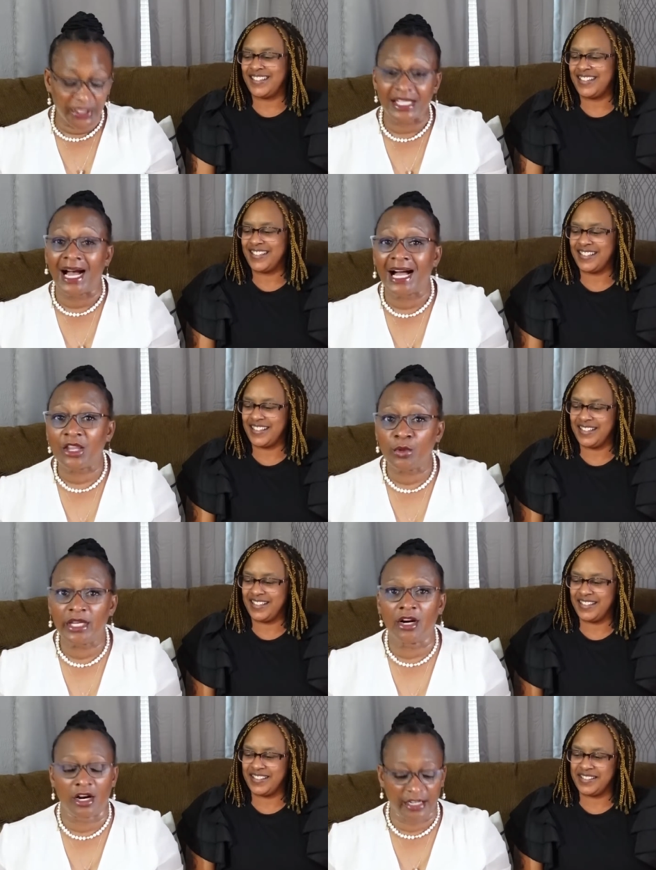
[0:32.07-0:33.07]
Speaker 1: it's a
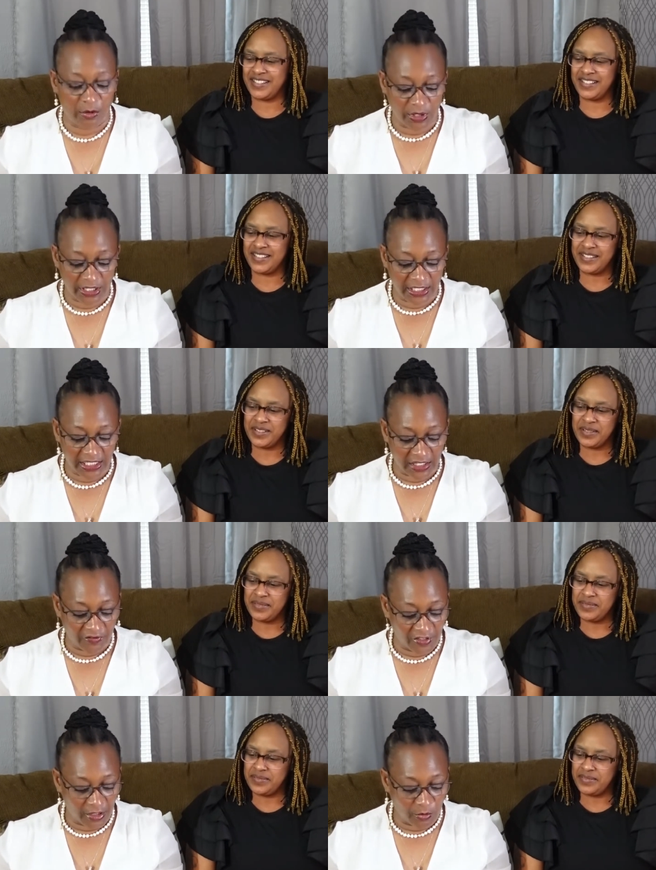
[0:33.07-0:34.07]
Halloween card and I wanted to get
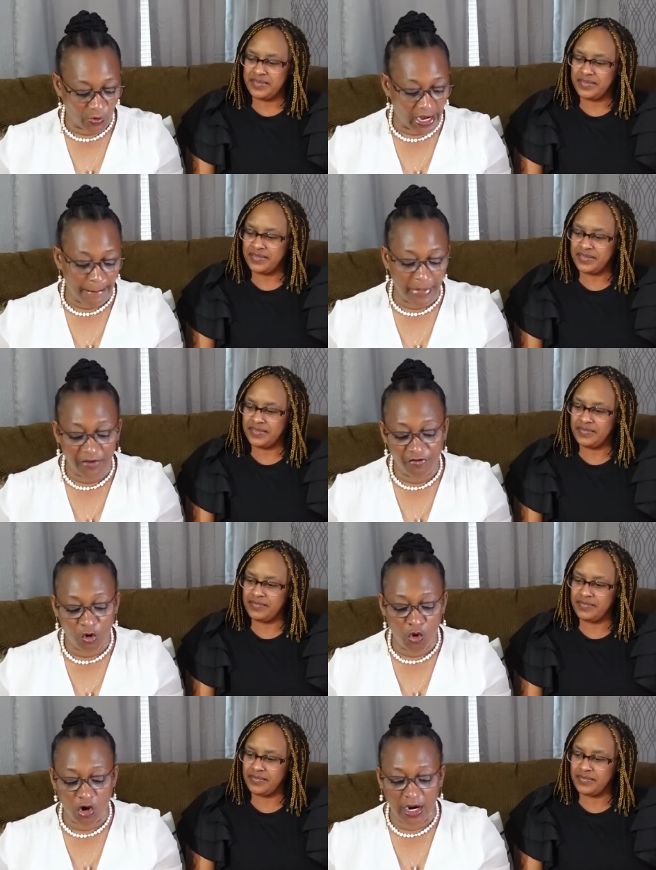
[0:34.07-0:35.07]
it filmed right
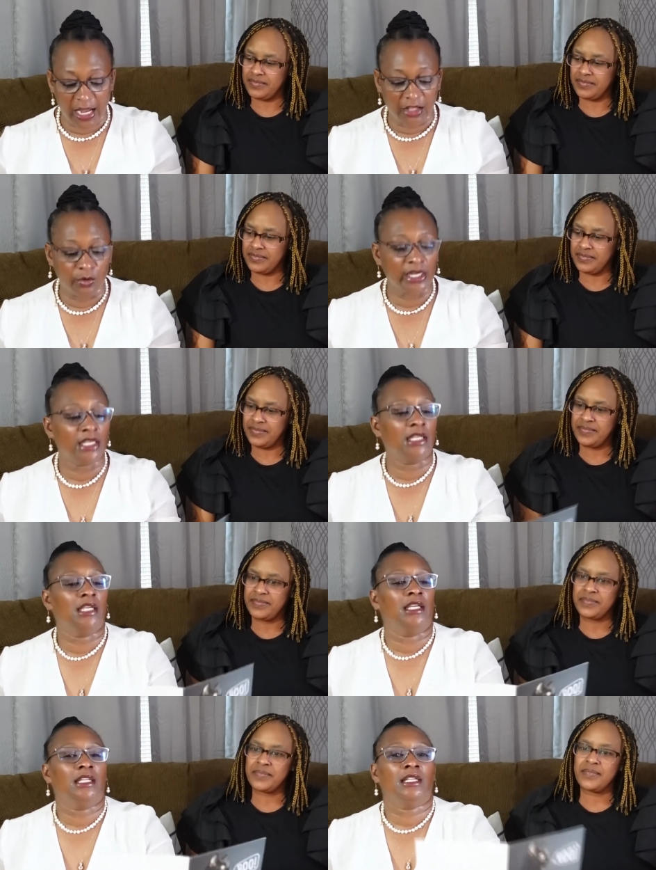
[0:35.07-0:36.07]
before
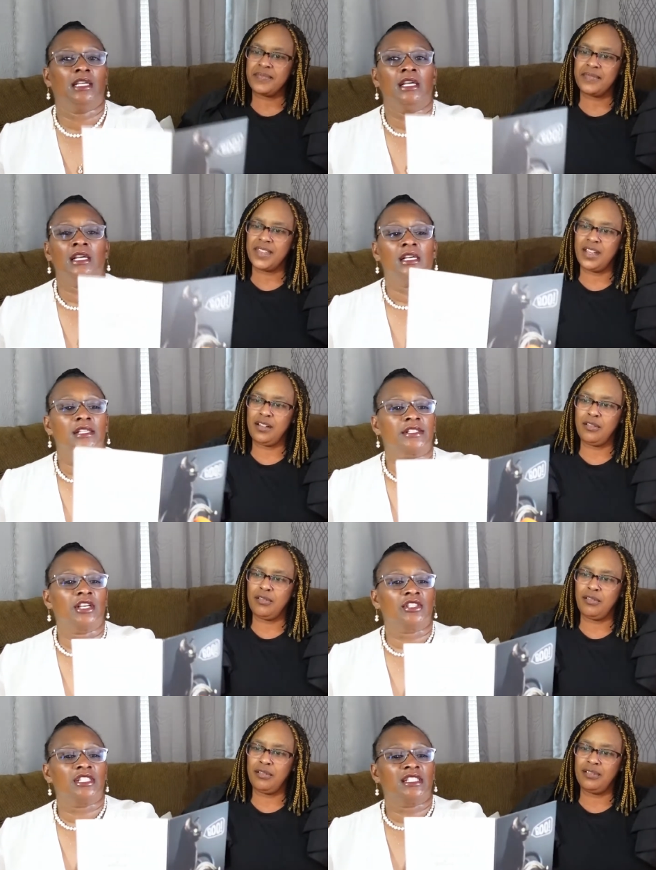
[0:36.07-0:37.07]
Halloween. Mm -hmm.
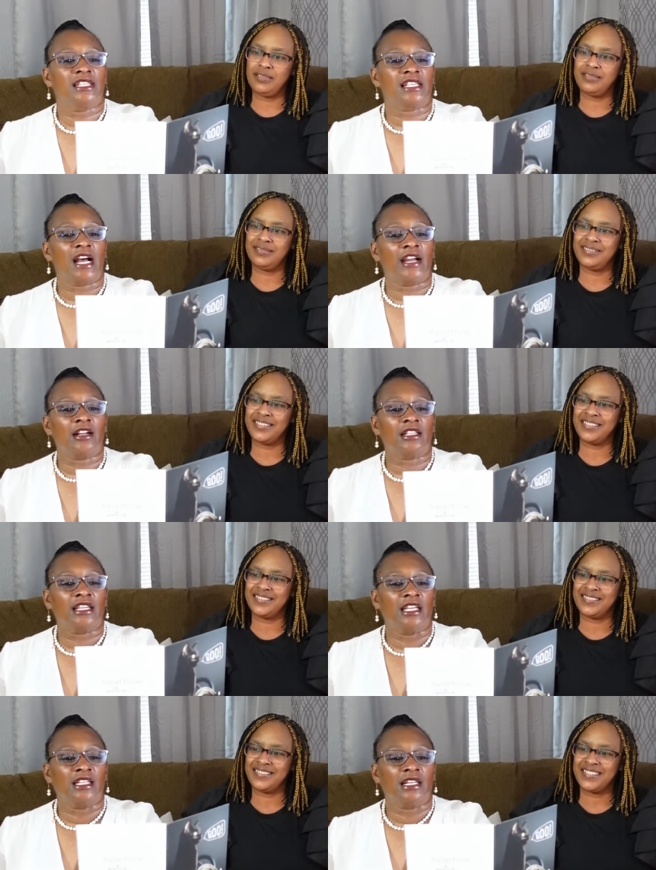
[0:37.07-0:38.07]
So she says, hi
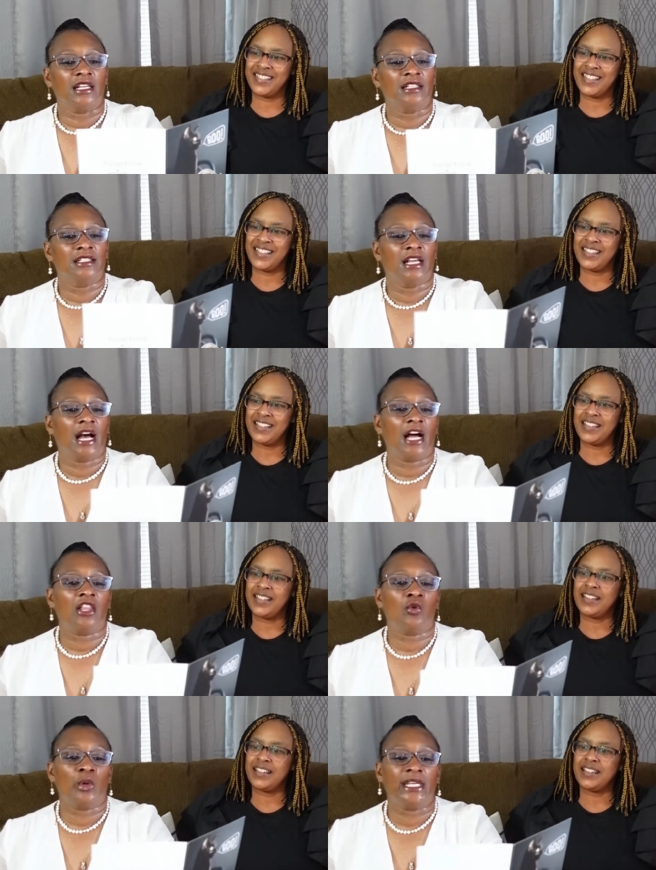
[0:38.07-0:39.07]
Arleen,
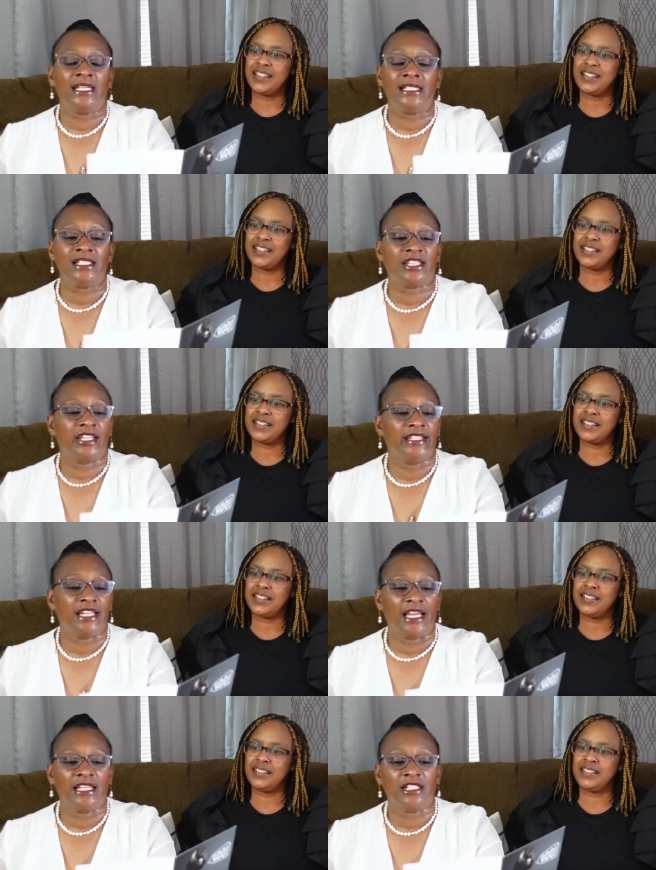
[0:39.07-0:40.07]
Halloween's the
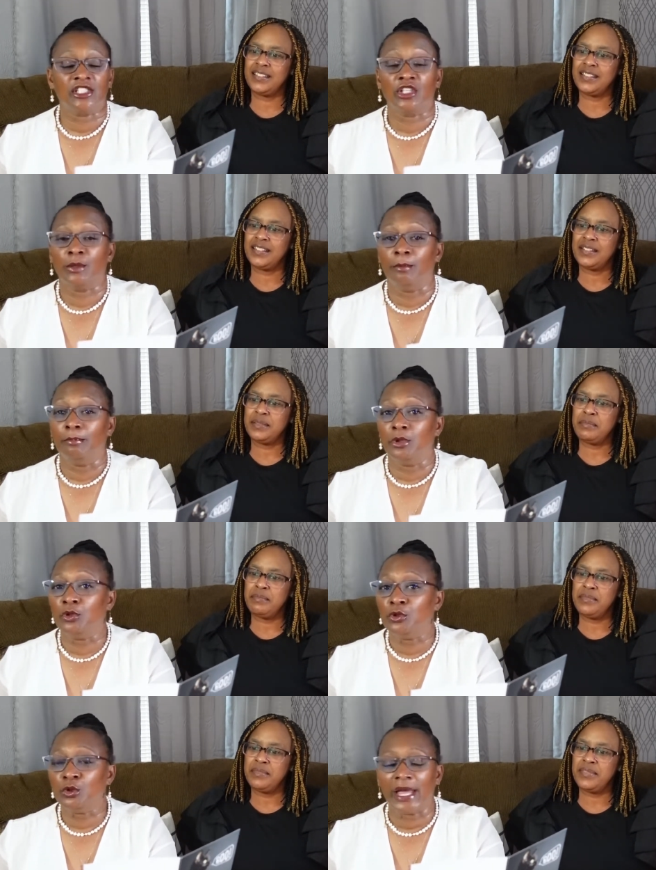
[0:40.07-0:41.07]
night to
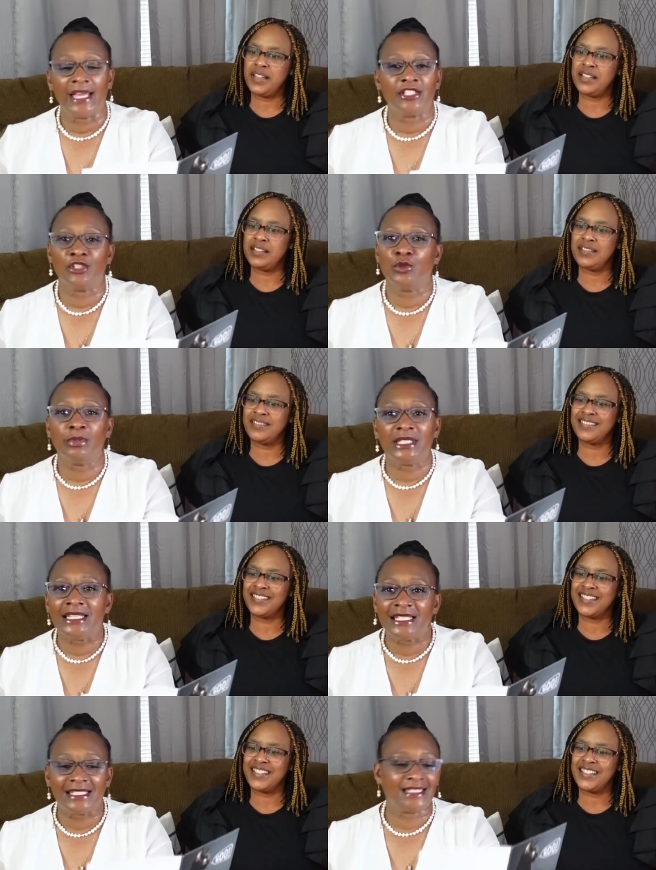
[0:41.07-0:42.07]
boo as you
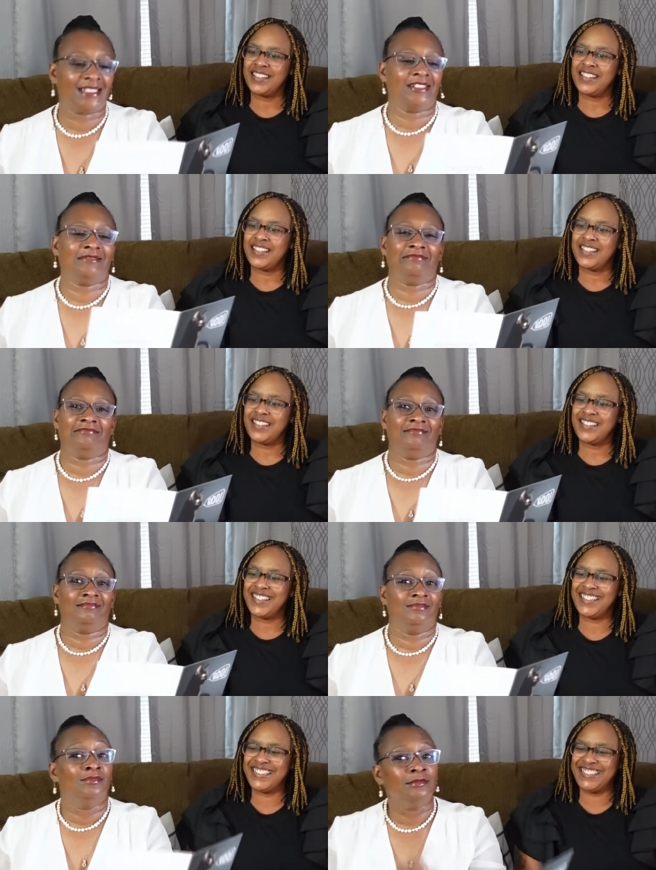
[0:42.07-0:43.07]
please.
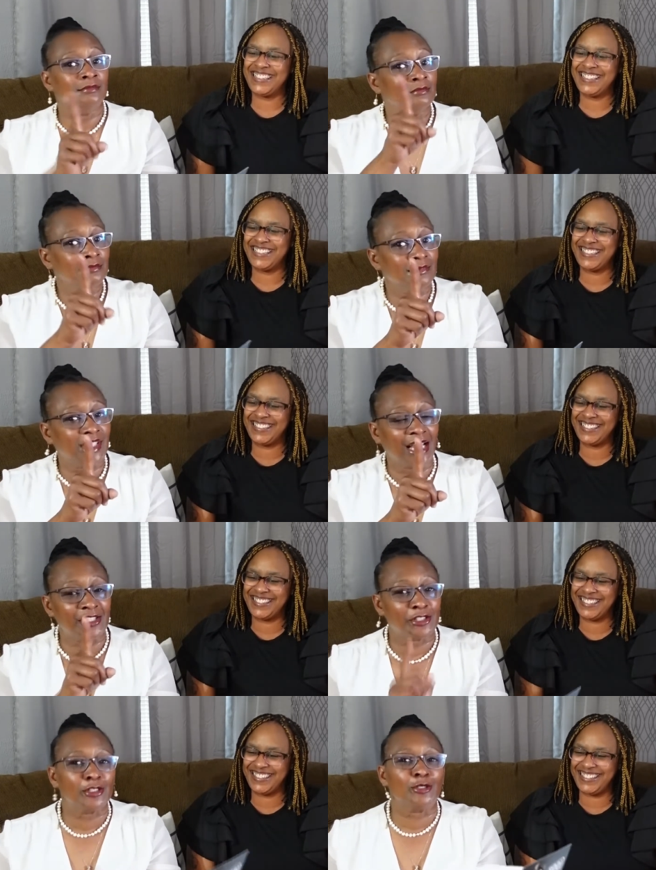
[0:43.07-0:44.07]

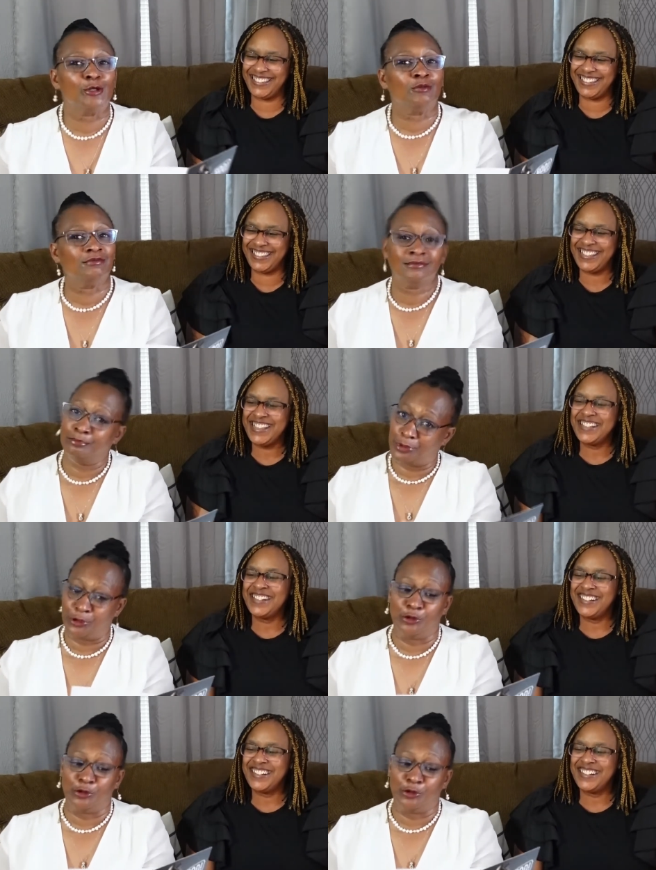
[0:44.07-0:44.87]
Not do, boo.